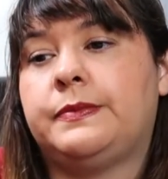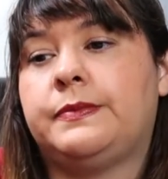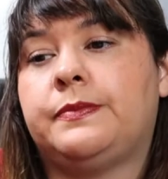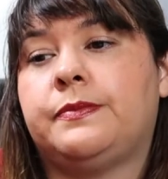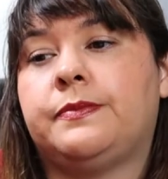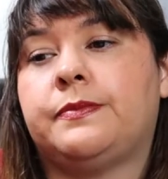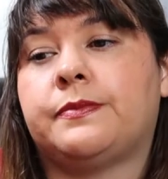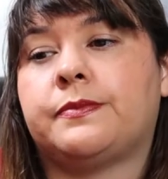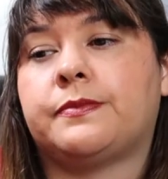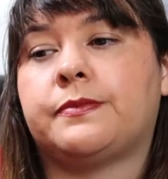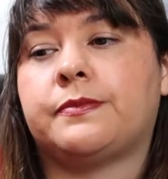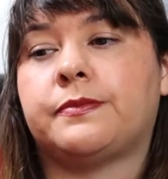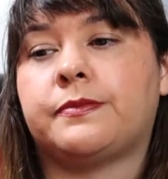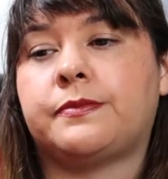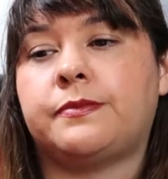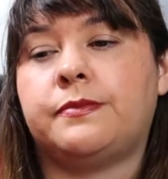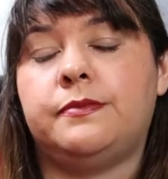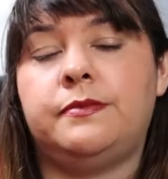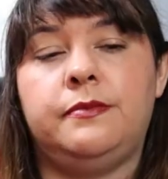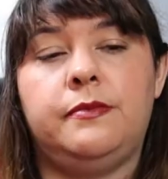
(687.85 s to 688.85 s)

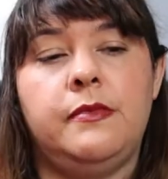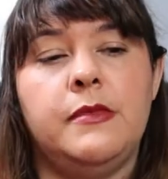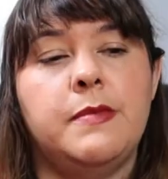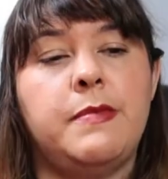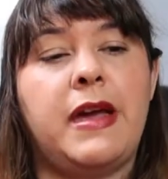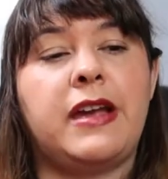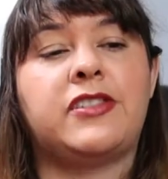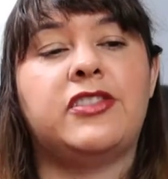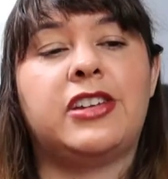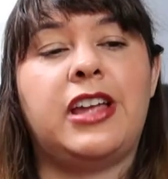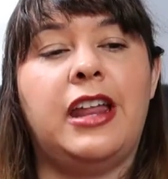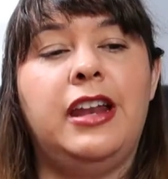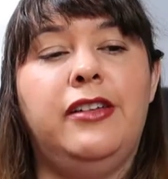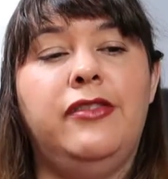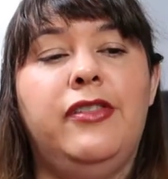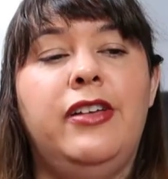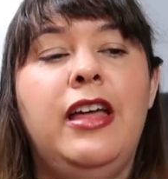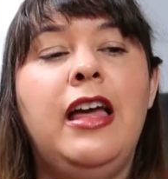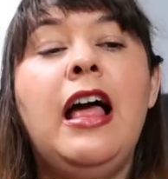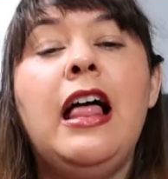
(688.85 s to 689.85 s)
I'm actually
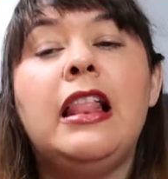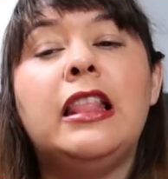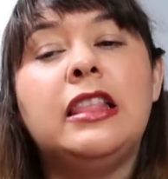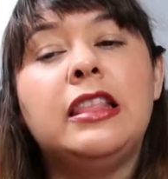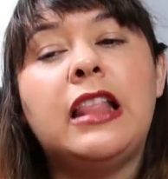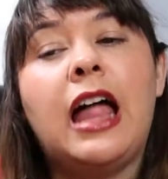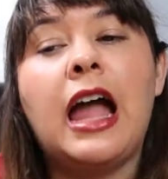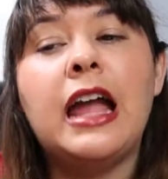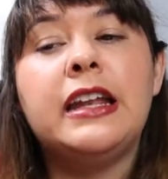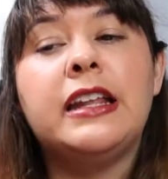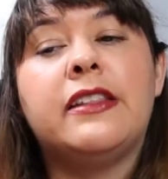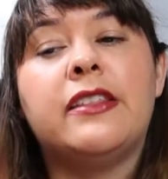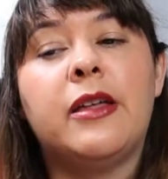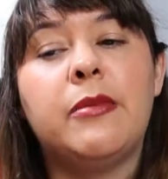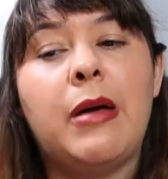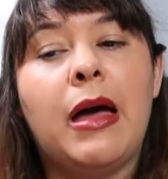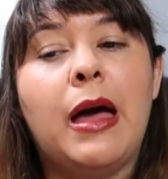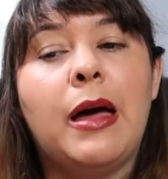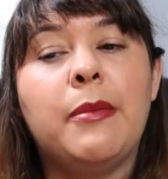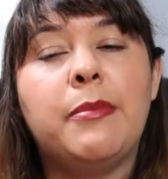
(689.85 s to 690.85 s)
kind of lining
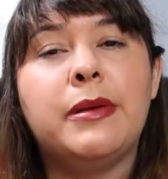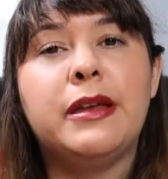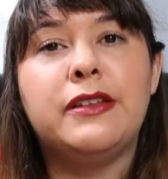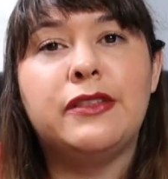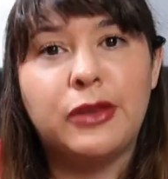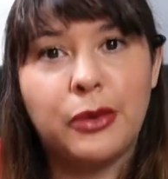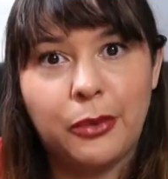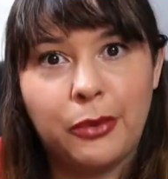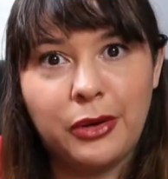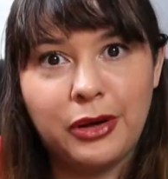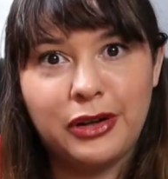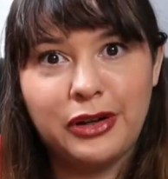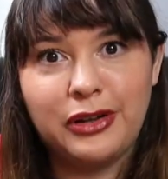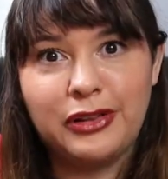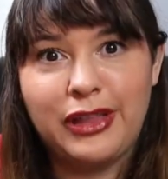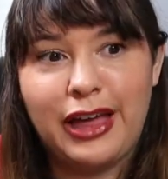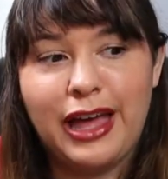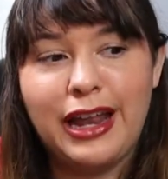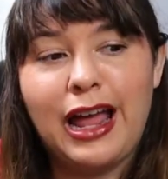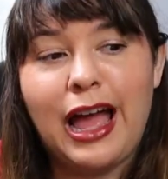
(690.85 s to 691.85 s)
them up in the
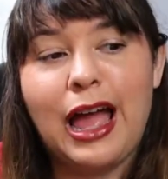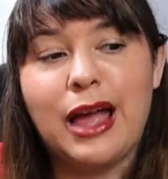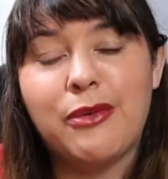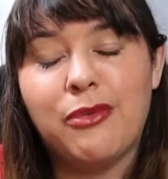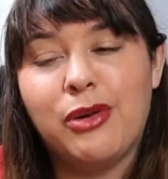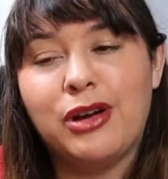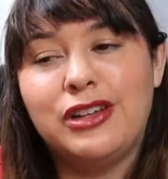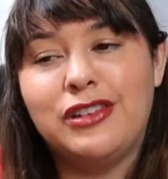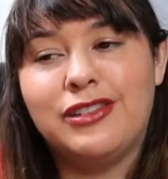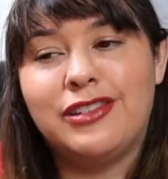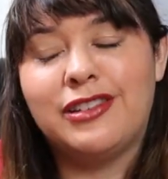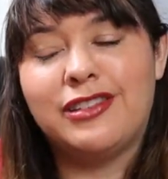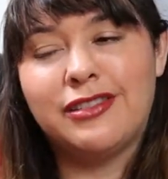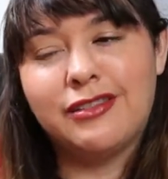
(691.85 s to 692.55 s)
order that I want